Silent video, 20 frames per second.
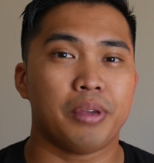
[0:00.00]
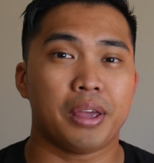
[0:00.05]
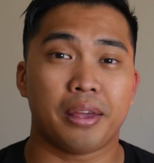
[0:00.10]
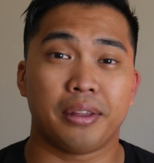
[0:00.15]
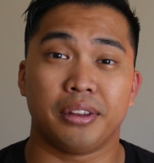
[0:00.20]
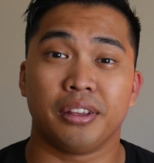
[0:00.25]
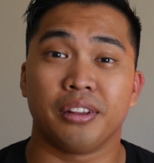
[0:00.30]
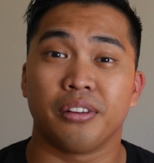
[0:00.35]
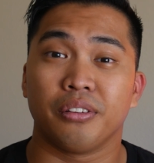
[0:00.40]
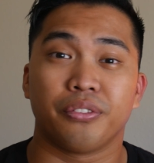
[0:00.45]

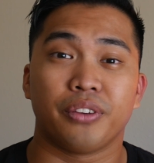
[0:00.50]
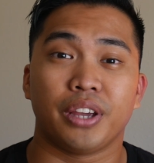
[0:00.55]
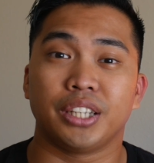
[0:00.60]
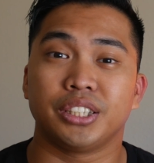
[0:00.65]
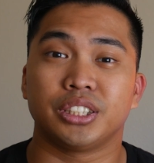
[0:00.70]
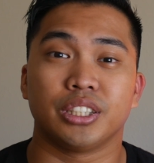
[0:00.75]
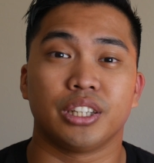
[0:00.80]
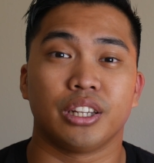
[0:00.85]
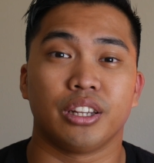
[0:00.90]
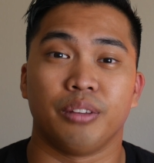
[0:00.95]
and
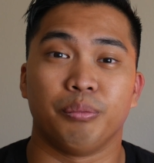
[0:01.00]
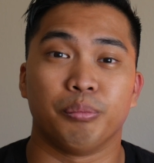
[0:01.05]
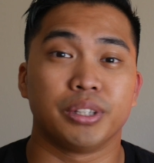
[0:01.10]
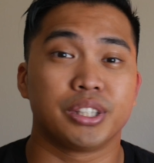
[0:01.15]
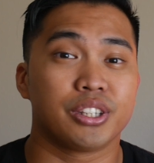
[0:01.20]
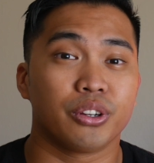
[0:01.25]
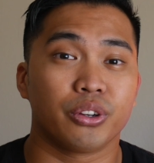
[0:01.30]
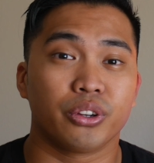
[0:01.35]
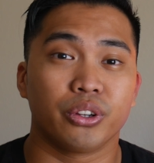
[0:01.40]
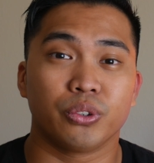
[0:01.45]
innovation in
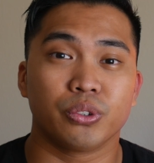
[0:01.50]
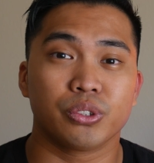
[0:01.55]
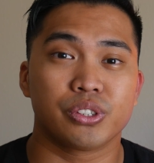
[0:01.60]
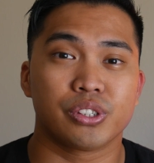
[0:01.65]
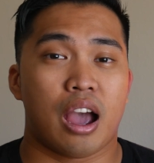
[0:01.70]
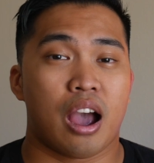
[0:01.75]
materials.